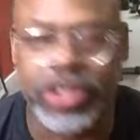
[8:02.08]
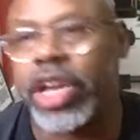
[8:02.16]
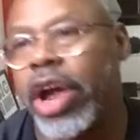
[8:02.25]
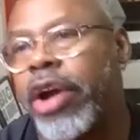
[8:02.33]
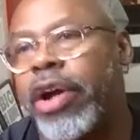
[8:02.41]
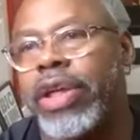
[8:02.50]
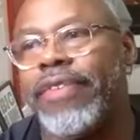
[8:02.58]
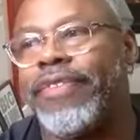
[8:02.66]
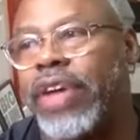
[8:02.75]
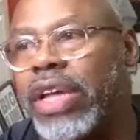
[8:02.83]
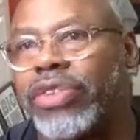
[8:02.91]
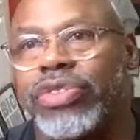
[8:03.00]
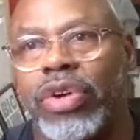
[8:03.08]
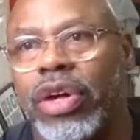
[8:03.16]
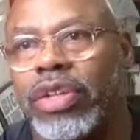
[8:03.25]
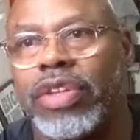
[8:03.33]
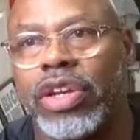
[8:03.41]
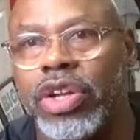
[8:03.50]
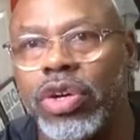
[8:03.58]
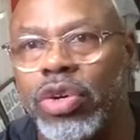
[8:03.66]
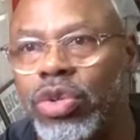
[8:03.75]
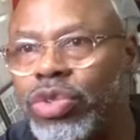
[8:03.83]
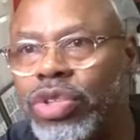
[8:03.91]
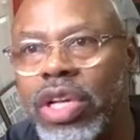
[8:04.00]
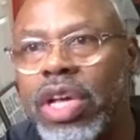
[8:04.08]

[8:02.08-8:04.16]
current events or the news,